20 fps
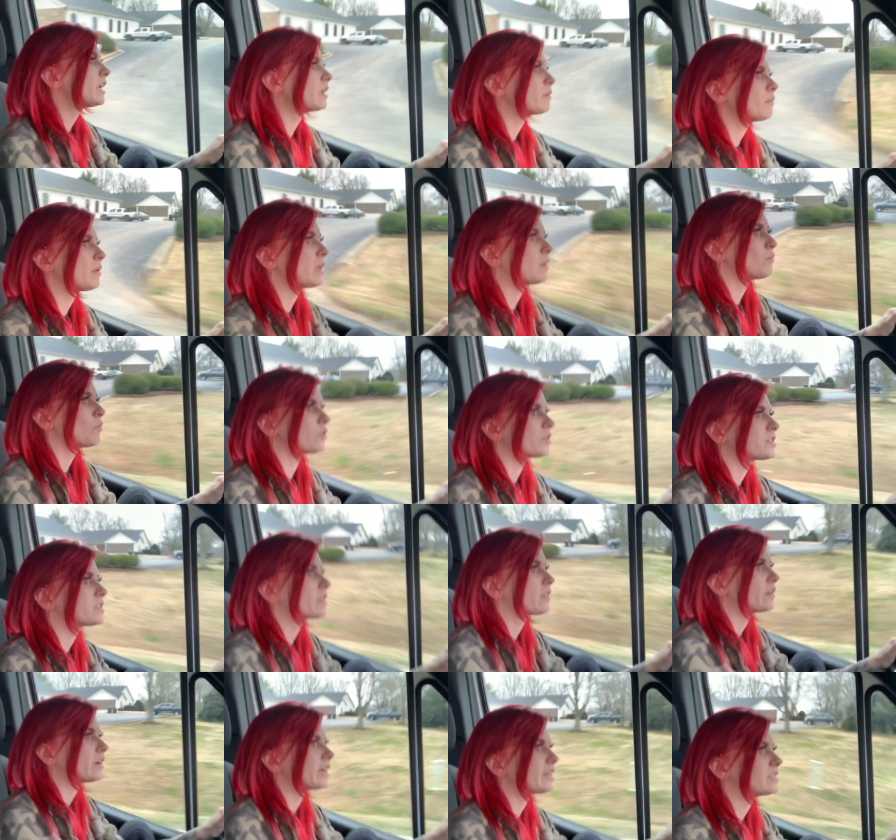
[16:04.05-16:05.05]
in me more so
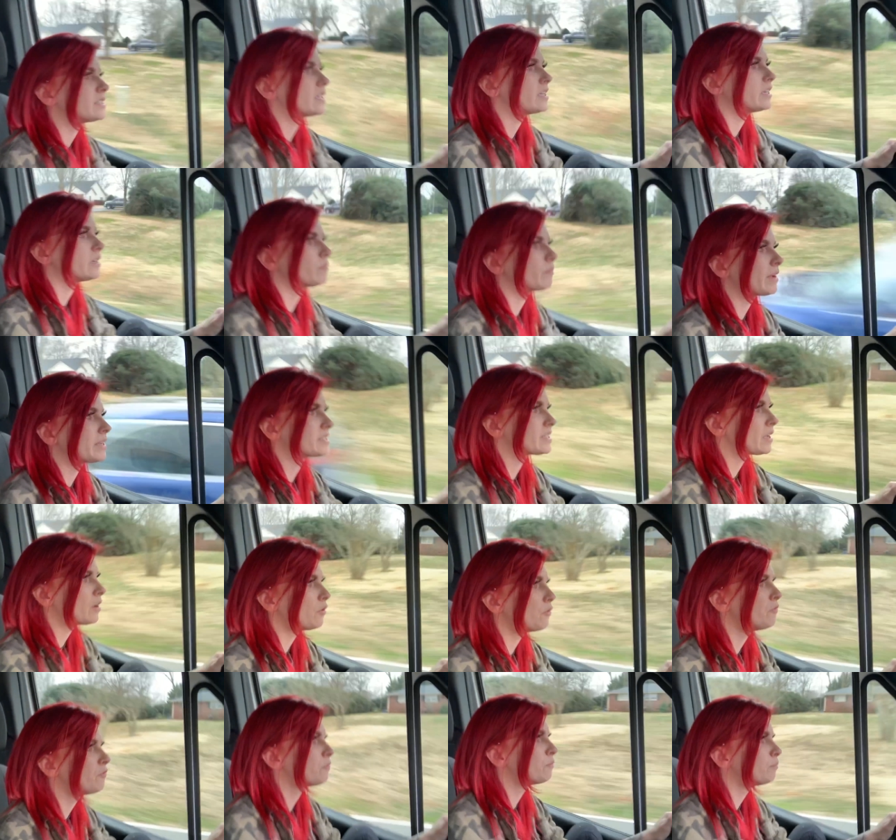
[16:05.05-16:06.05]
than I see it in
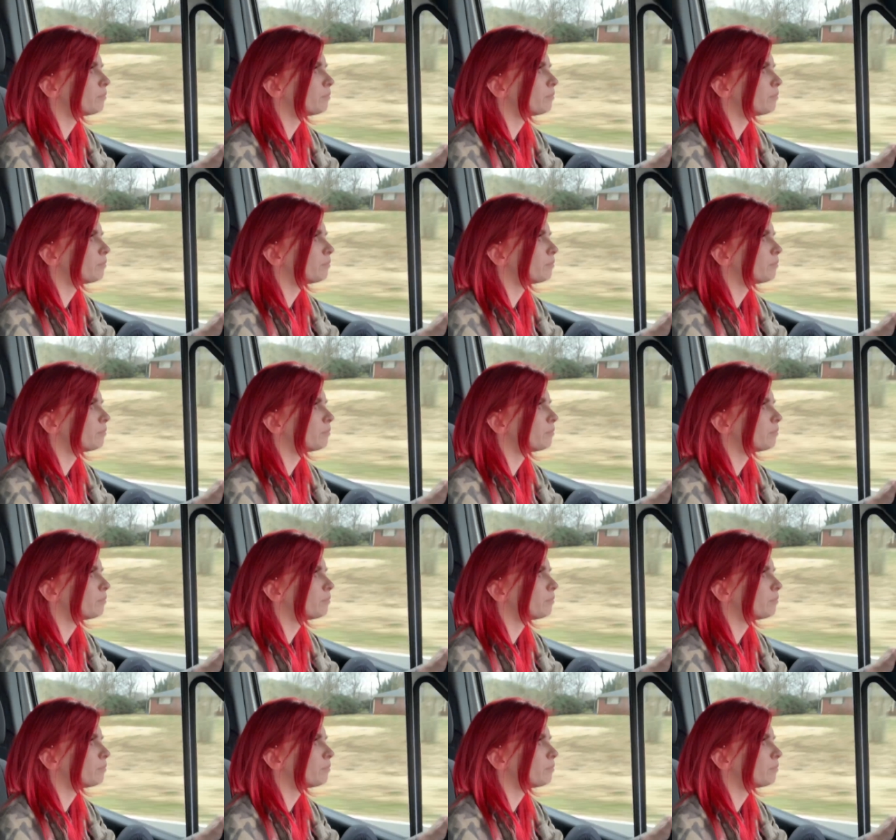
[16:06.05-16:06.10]
myself.